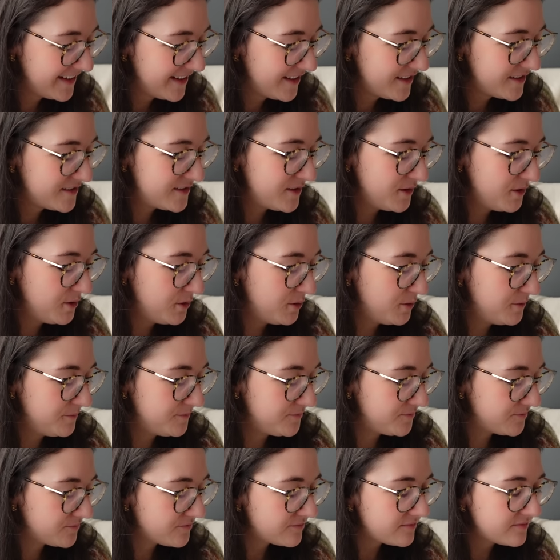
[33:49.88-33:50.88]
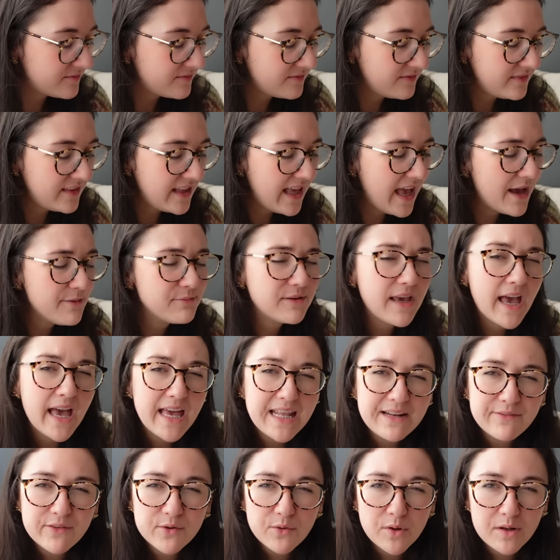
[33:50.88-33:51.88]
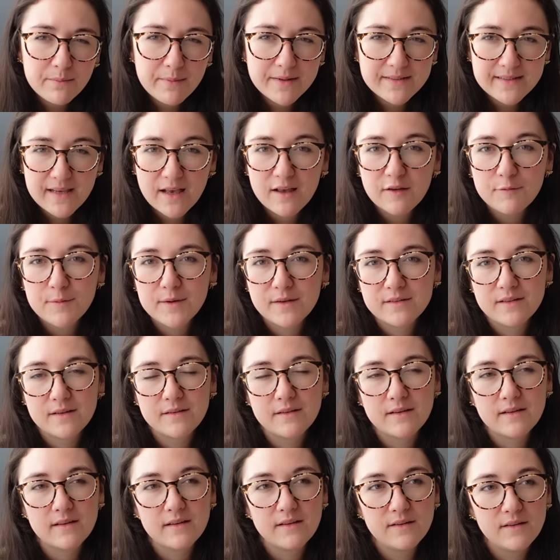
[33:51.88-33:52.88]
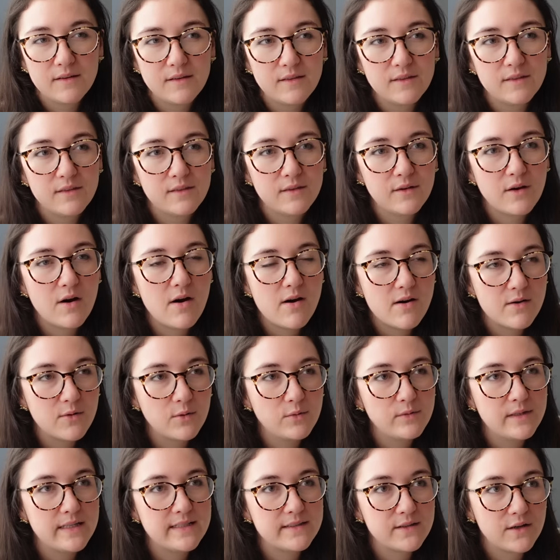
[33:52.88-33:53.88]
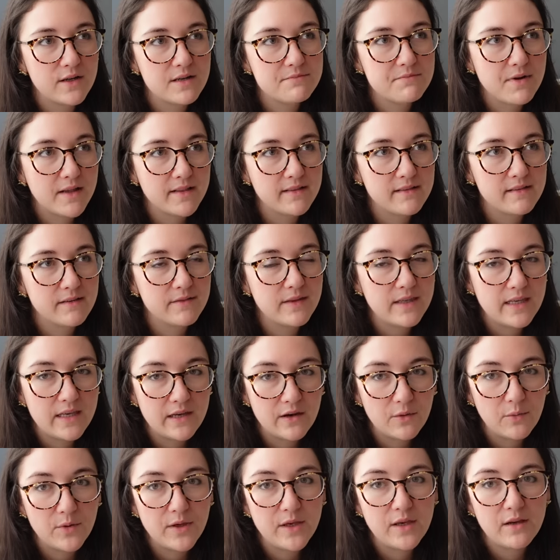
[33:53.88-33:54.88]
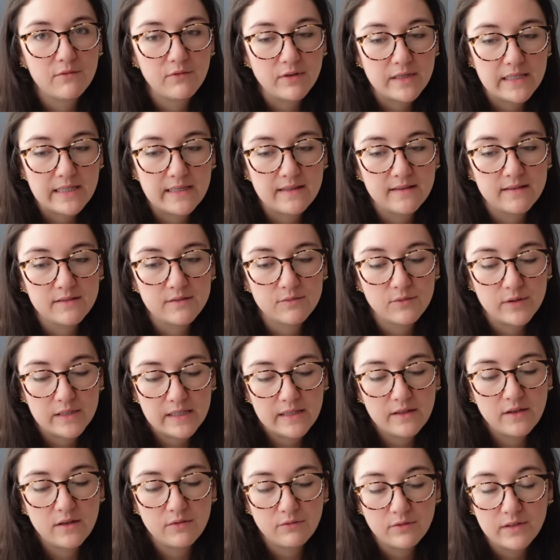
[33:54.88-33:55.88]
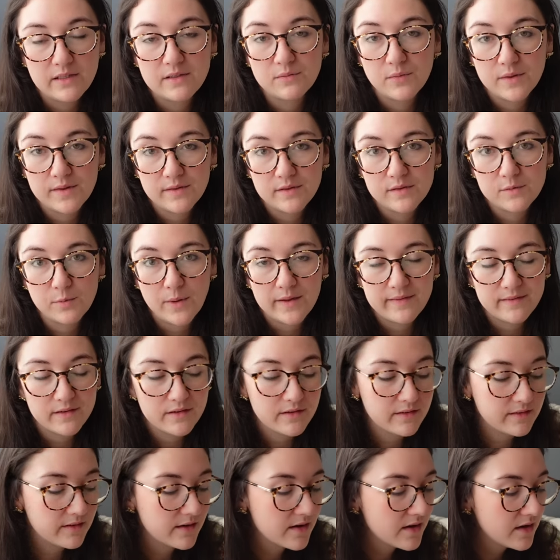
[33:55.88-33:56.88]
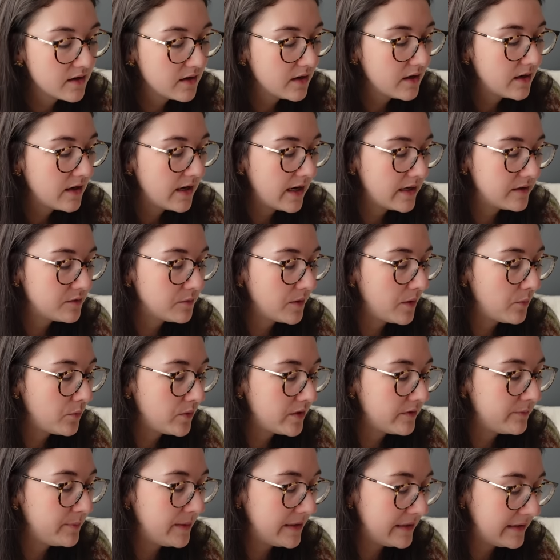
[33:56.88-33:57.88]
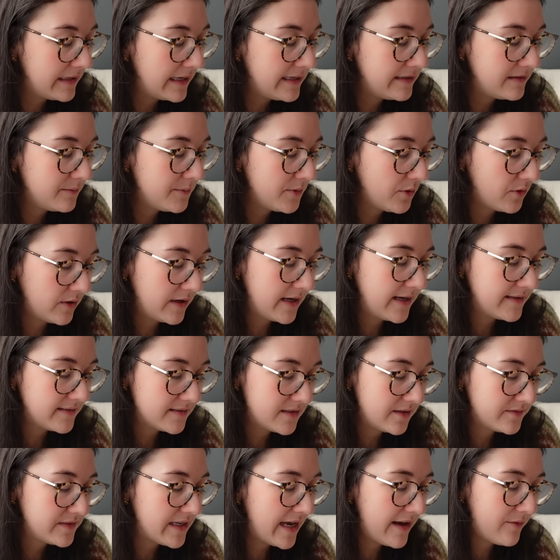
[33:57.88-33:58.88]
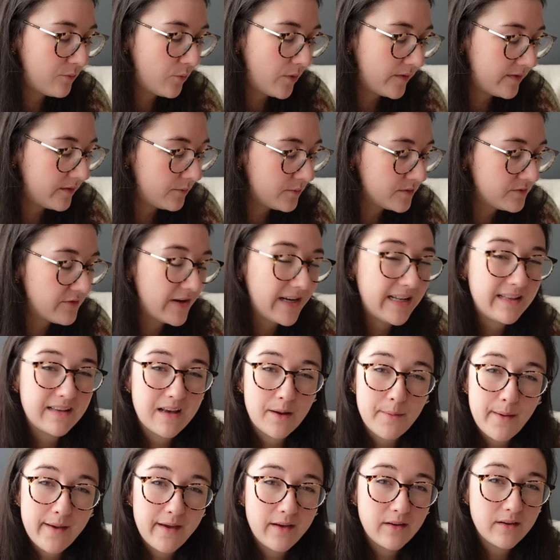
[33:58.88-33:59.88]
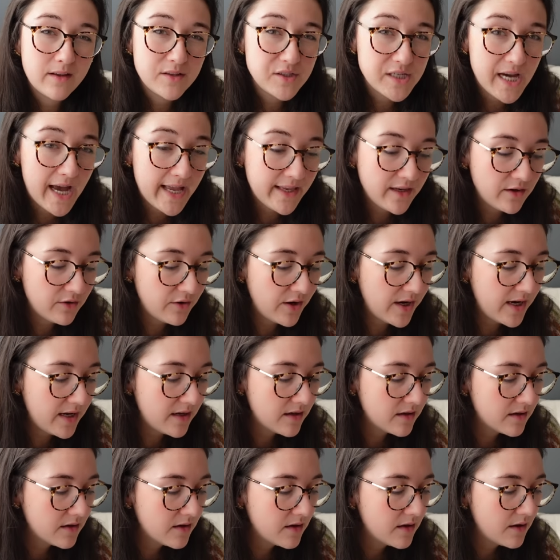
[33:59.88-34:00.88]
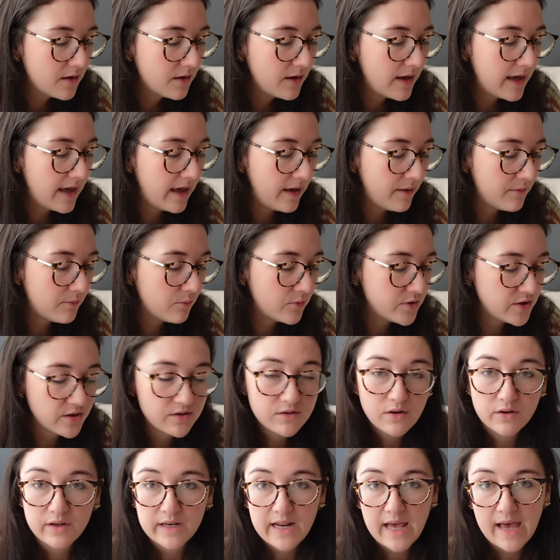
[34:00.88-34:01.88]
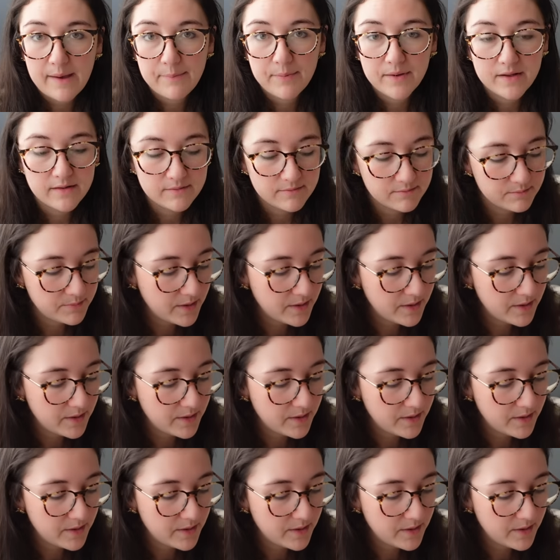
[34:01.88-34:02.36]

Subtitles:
So I'm kind of annoyed at myself, because there are only certain months of the year where you can release winter sweaters. And so I would have been like to be organized enough to have one that was ready to come out in January, which is not gonna happen,